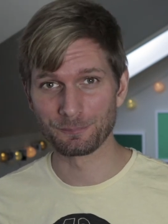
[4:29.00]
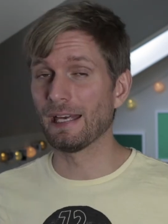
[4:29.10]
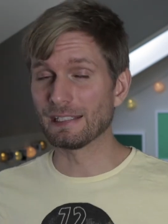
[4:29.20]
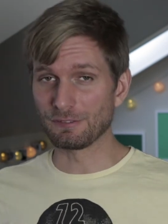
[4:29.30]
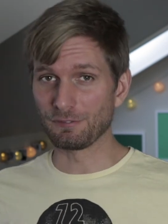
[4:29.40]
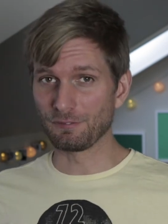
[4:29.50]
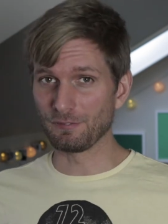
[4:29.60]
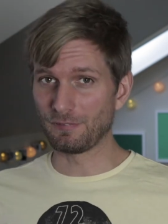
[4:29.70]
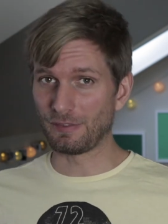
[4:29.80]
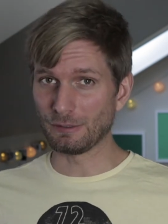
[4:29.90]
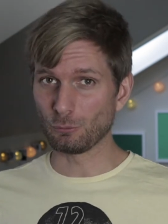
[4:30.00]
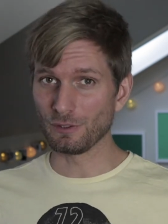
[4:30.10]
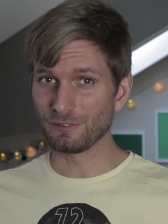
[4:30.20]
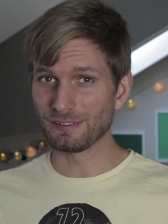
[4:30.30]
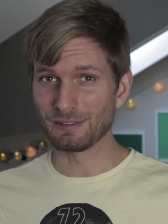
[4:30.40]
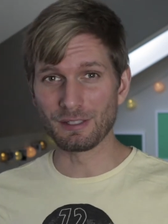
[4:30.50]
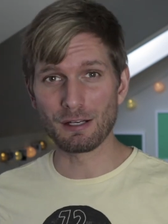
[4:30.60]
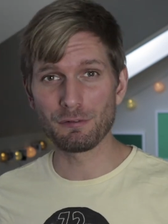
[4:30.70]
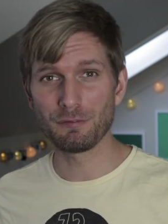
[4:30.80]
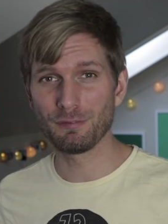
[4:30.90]
And if that wasn't
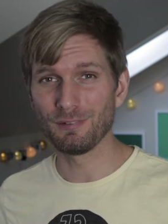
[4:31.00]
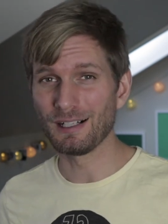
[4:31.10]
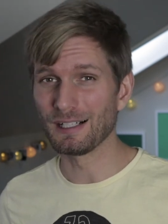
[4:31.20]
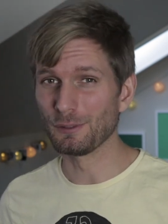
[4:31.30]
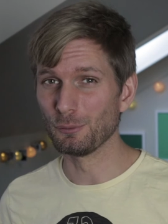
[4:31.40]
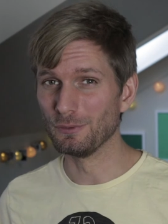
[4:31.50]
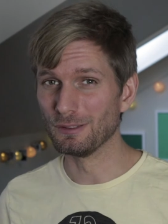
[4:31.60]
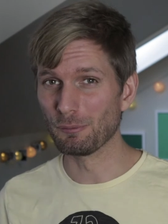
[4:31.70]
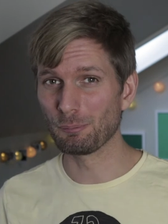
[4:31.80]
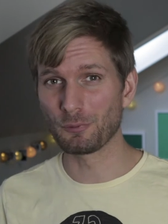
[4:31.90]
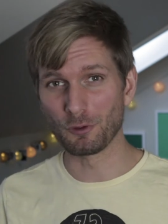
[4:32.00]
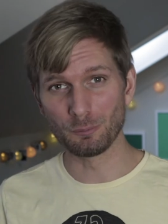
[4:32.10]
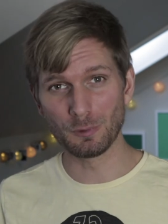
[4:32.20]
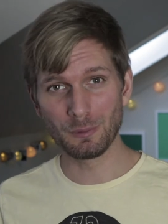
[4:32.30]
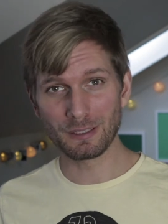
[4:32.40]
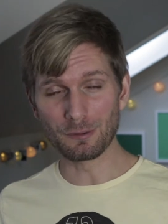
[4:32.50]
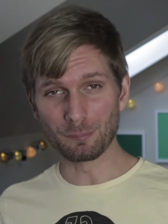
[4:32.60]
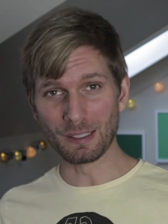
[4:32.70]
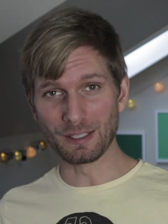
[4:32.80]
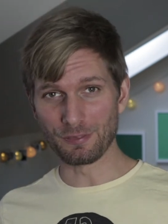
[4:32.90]
enough, I will probably
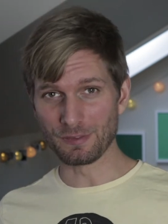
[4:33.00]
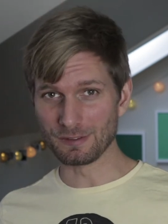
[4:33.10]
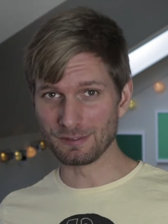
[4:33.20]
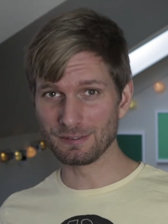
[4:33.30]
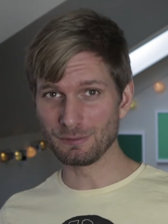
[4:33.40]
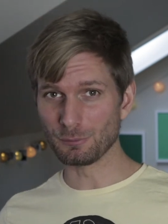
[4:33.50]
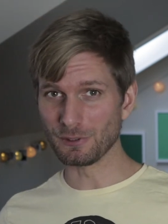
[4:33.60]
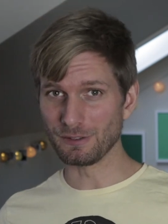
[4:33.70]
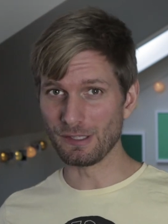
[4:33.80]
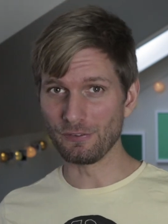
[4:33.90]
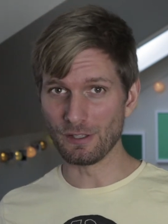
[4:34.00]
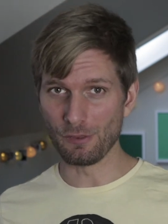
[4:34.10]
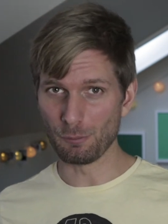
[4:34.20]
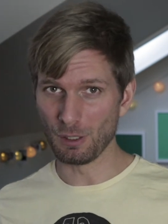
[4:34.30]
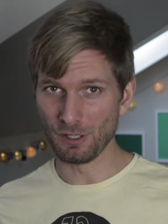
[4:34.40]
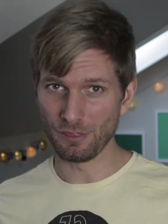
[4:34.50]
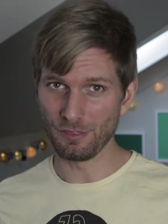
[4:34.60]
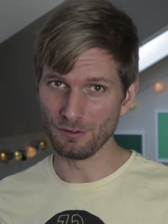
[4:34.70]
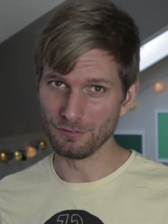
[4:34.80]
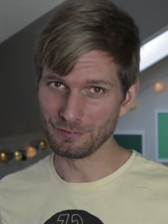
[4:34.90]
combine this with another
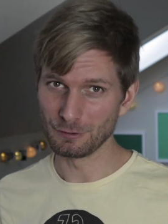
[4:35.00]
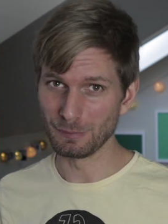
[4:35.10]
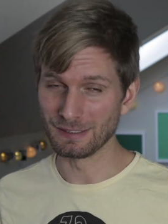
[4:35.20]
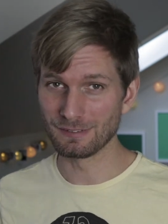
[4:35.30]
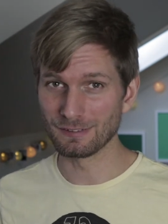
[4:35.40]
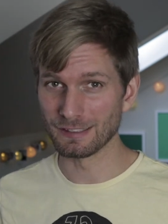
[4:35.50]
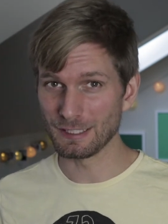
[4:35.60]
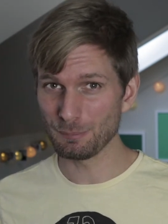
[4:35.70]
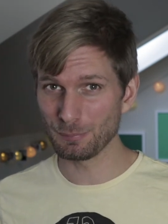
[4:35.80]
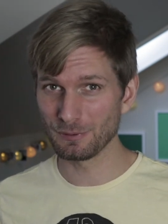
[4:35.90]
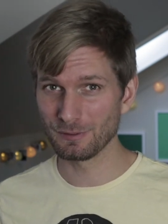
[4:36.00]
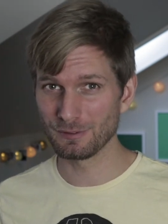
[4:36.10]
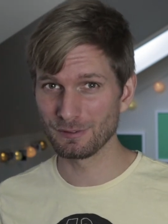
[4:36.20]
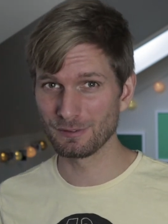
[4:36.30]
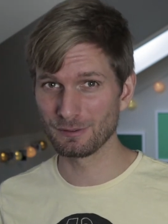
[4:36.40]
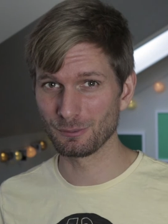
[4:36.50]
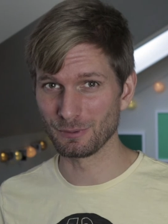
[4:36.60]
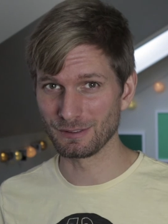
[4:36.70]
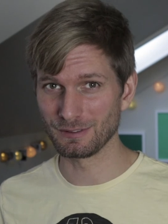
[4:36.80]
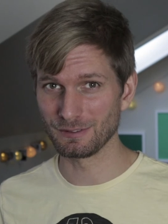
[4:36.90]
month of split sleep,
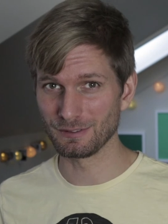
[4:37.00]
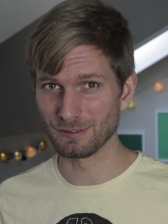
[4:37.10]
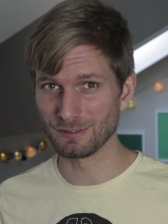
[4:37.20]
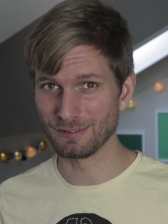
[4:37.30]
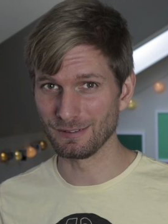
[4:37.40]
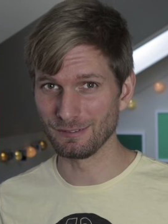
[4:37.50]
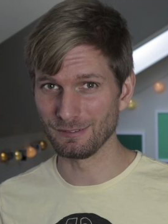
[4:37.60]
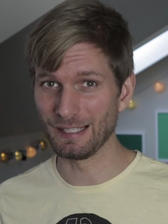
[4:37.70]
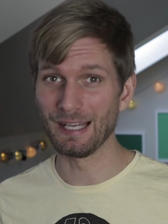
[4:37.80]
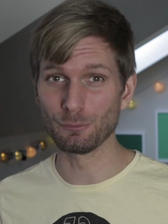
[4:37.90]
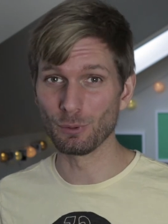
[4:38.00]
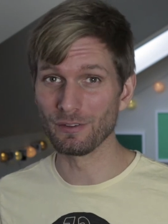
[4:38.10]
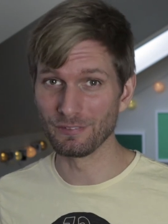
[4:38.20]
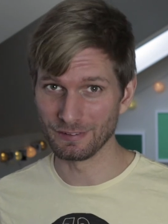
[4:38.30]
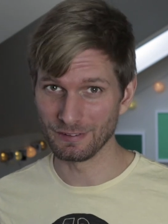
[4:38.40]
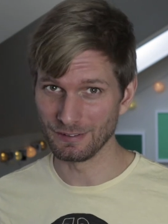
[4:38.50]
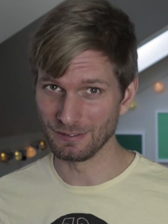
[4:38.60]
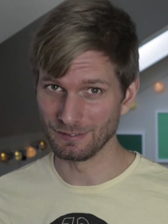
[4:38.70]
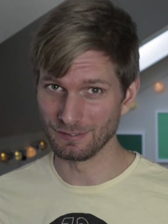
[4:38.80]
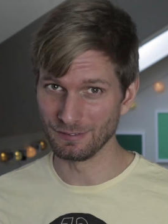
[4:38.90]
which uh, I had one
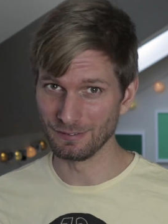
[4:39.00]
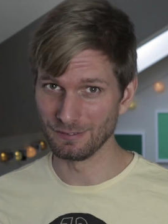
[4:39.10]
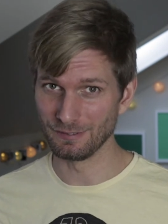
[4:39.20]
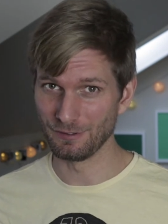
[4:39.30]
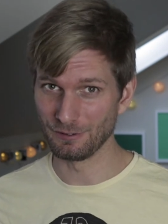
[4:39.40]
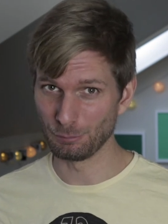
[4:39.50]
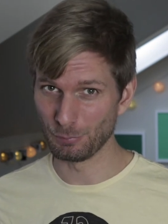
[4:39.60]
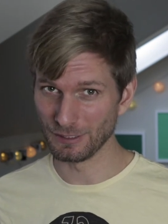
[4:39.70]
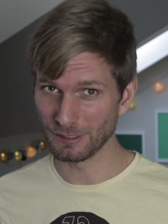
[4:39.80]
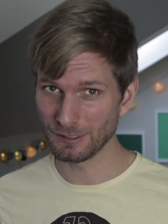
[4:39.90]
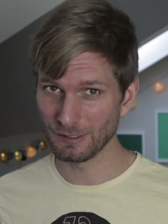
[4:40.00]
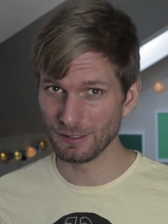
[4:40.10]
in uh, the spring